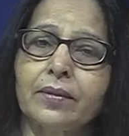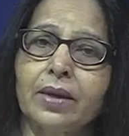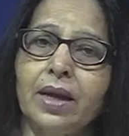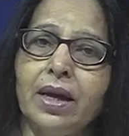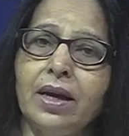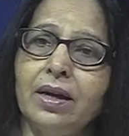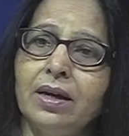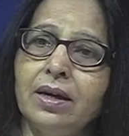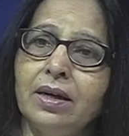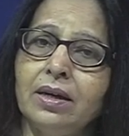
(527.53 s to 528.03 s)

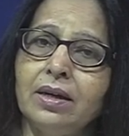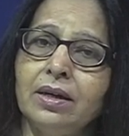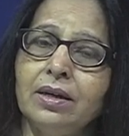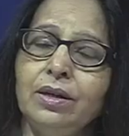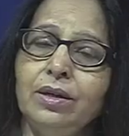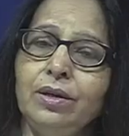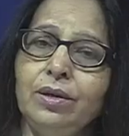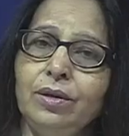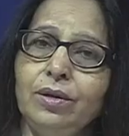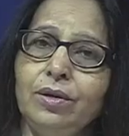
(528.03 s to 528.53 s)

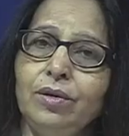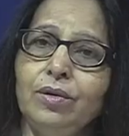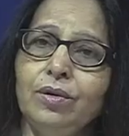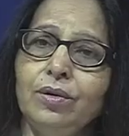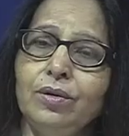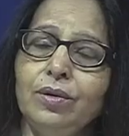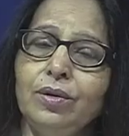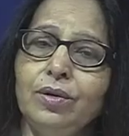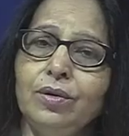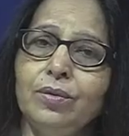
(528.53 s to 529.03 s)

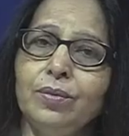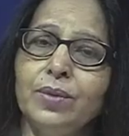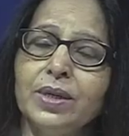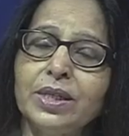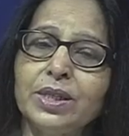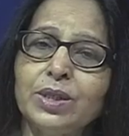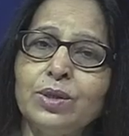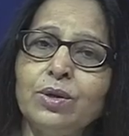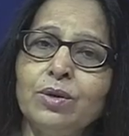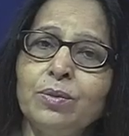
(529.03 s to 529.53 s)
you
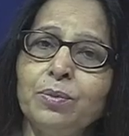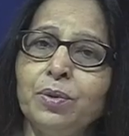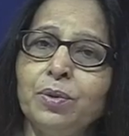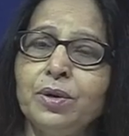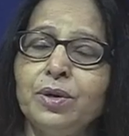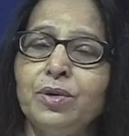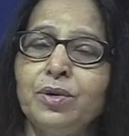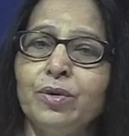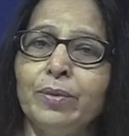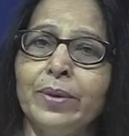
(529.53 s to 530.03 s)
must not
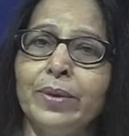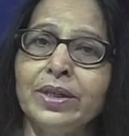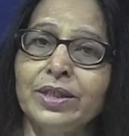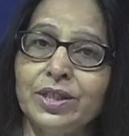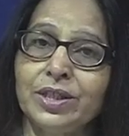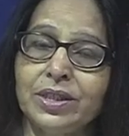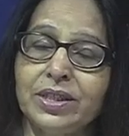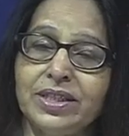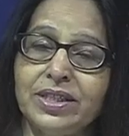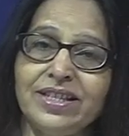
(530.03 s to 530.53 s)
put too
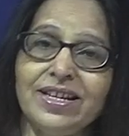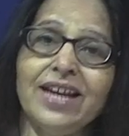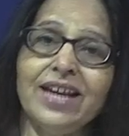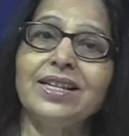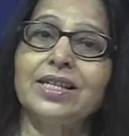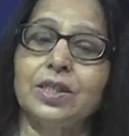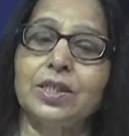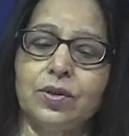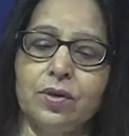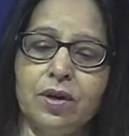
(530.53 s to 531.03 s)
much
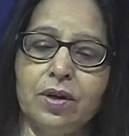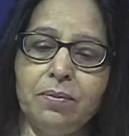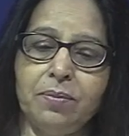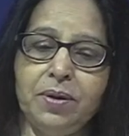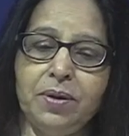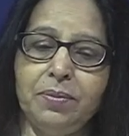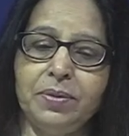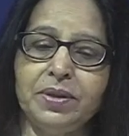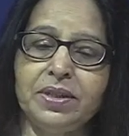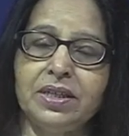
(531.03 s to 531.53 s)
text on a
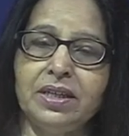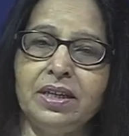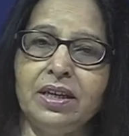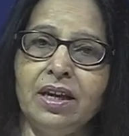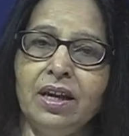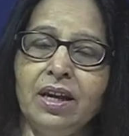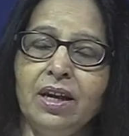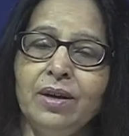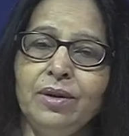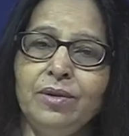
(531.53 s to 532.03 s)
PPT.
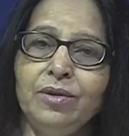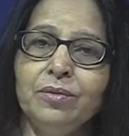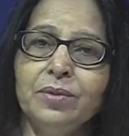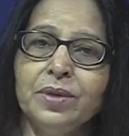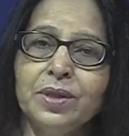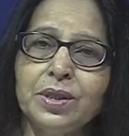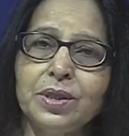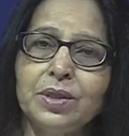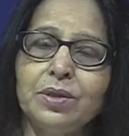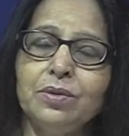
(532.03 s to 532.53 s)
You
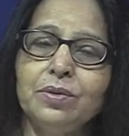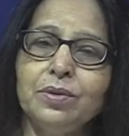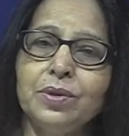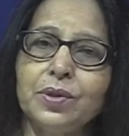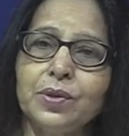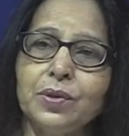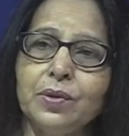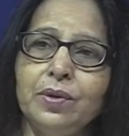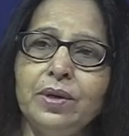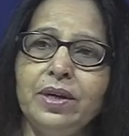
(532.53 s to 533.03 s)
must use
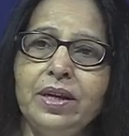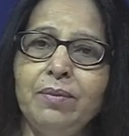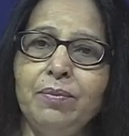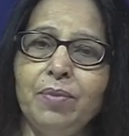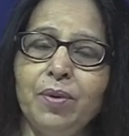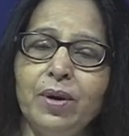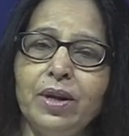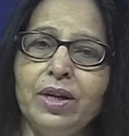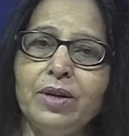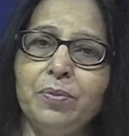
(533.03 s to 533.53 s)
only
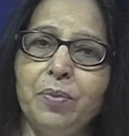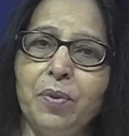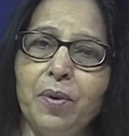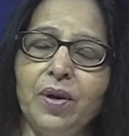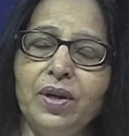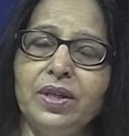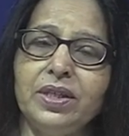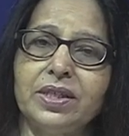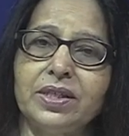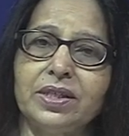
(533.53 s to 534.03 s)
bullet
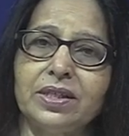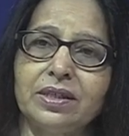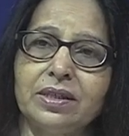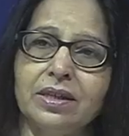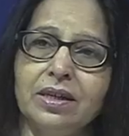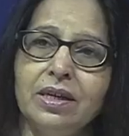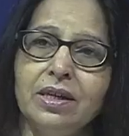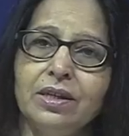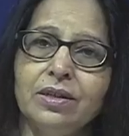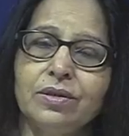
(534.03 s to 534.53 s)
points.
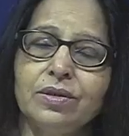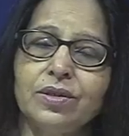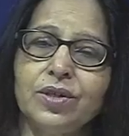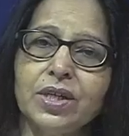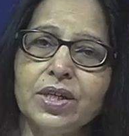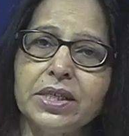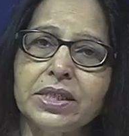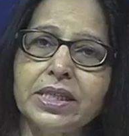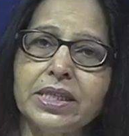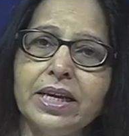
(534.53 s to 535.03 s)
So
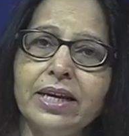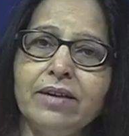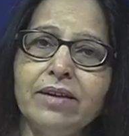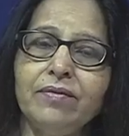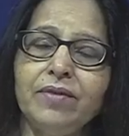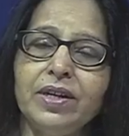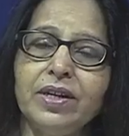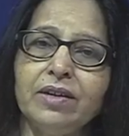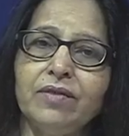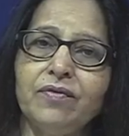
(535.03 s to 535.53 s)
just like
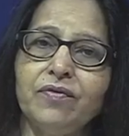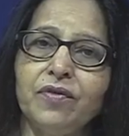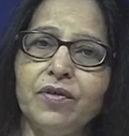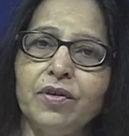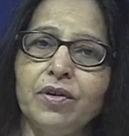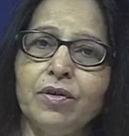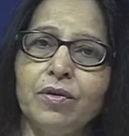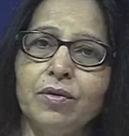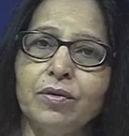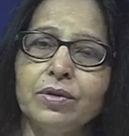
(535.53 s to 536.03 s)
we did for
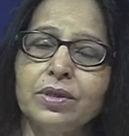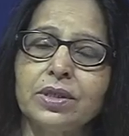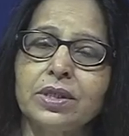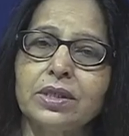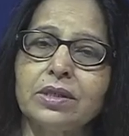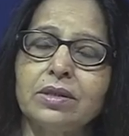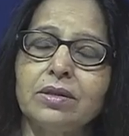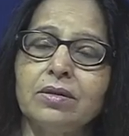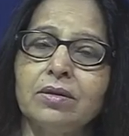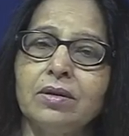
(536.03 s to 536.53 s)

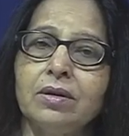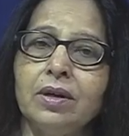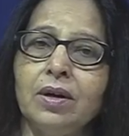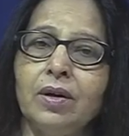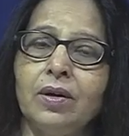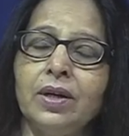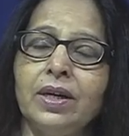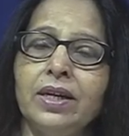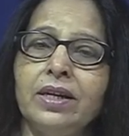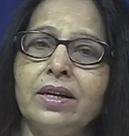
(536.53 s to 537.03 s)
notes
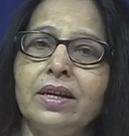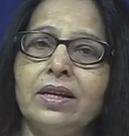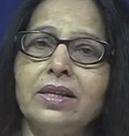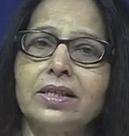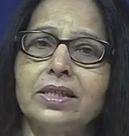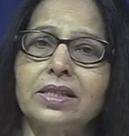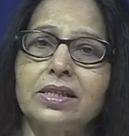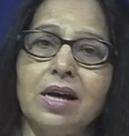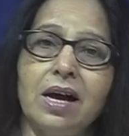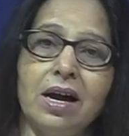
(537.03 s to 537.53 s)
on
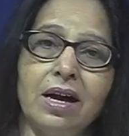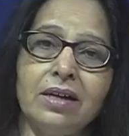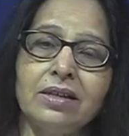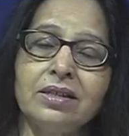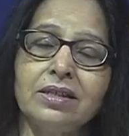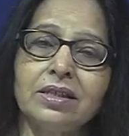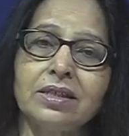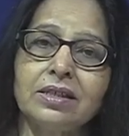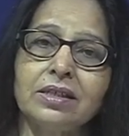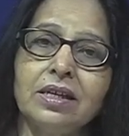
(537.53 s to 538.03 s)
index
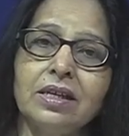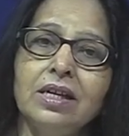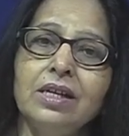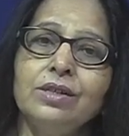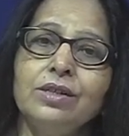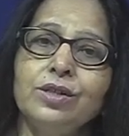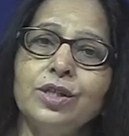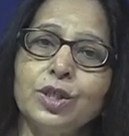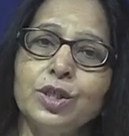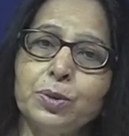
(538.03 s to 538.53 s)
cards,
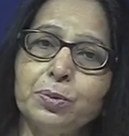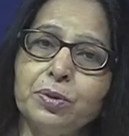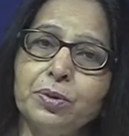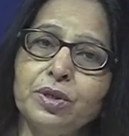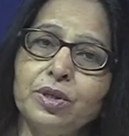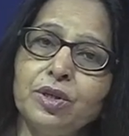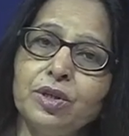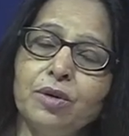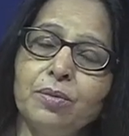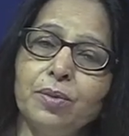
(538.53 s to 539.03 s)
just
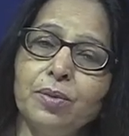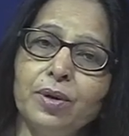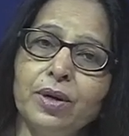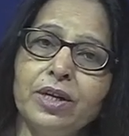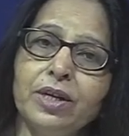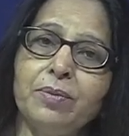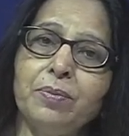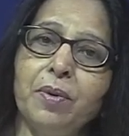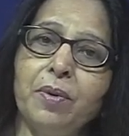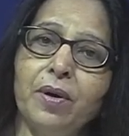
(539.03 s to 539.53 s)
put your
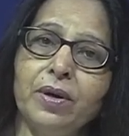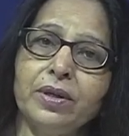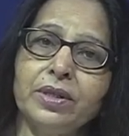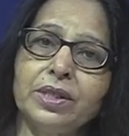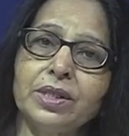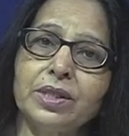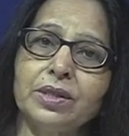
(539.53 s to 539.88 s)
bullet points